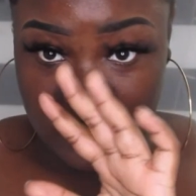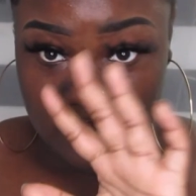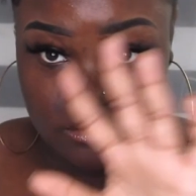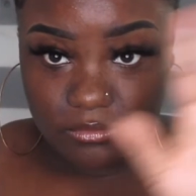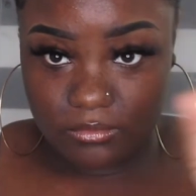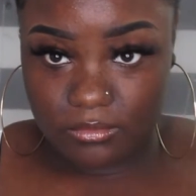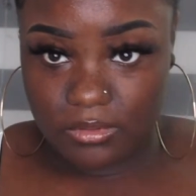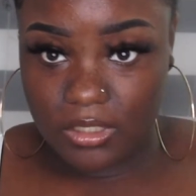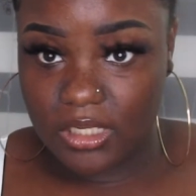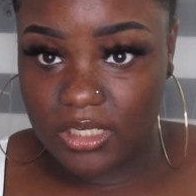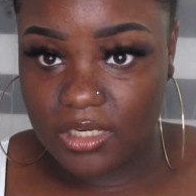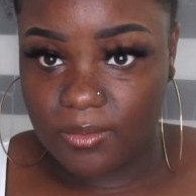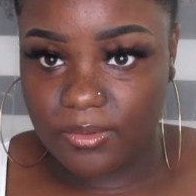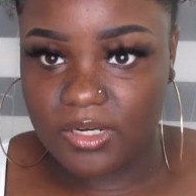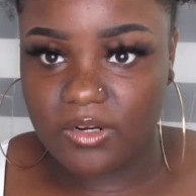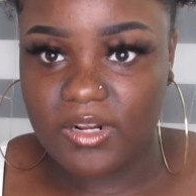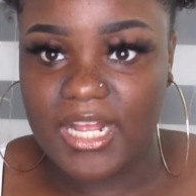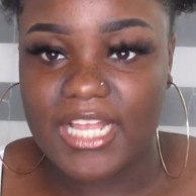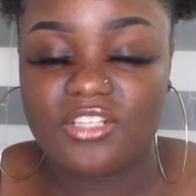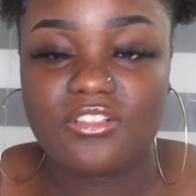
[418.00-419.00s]
oh, there we
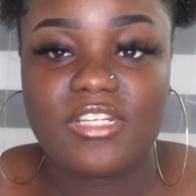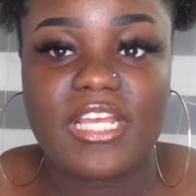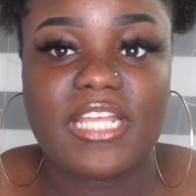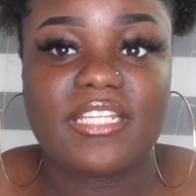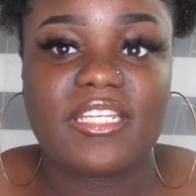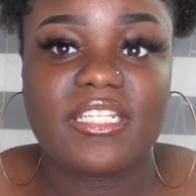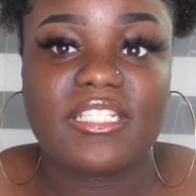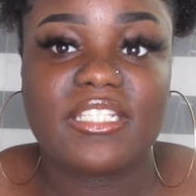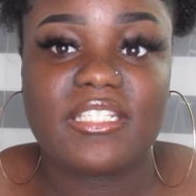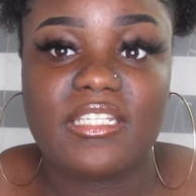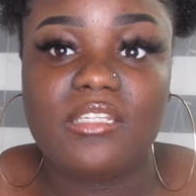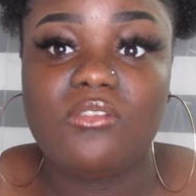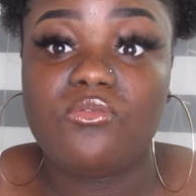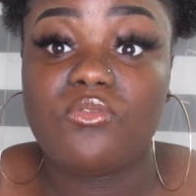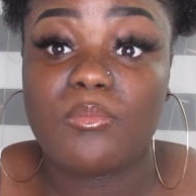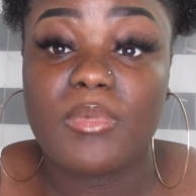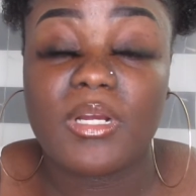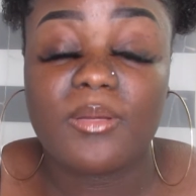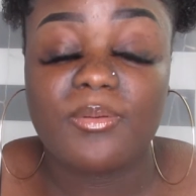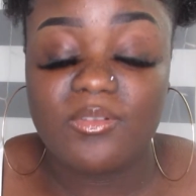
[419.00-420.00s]
go. As you guys can see
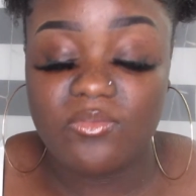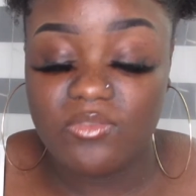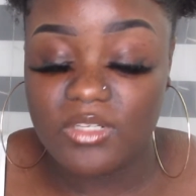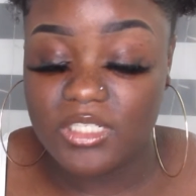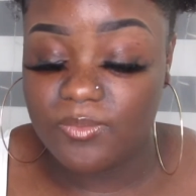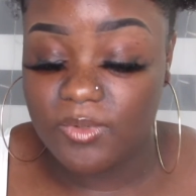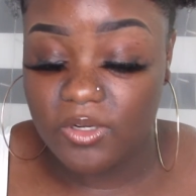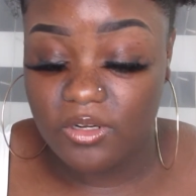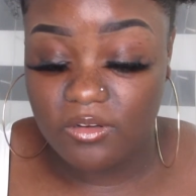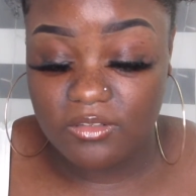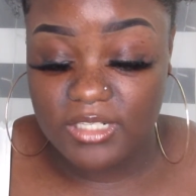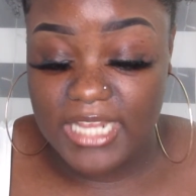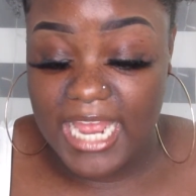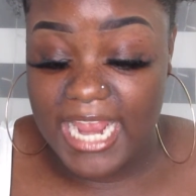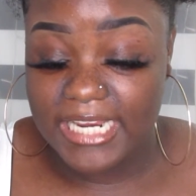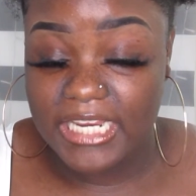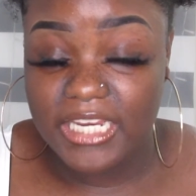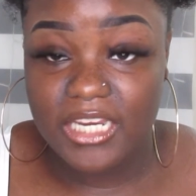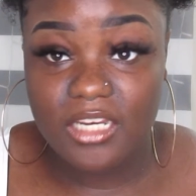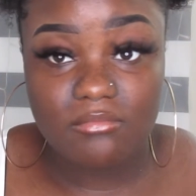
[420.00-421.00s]
from my previous videos,
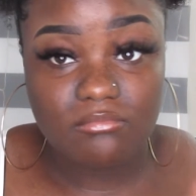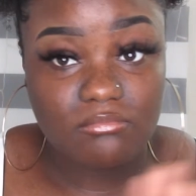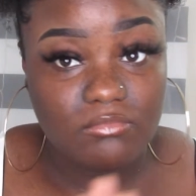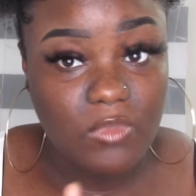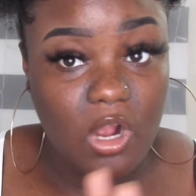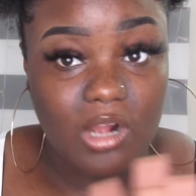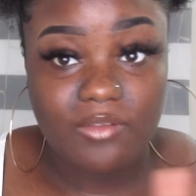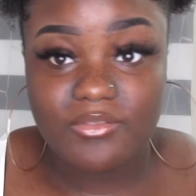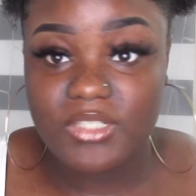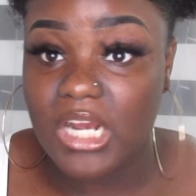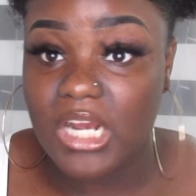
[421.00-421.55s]
I get off